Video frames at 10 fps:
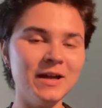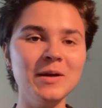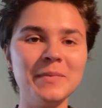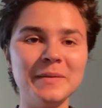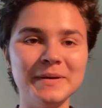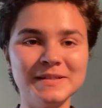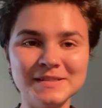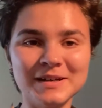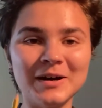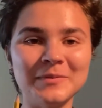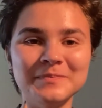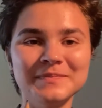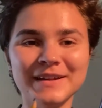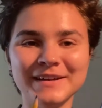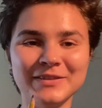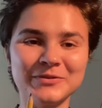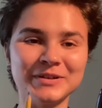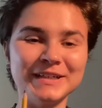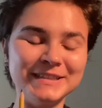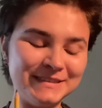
Pipettes come in 3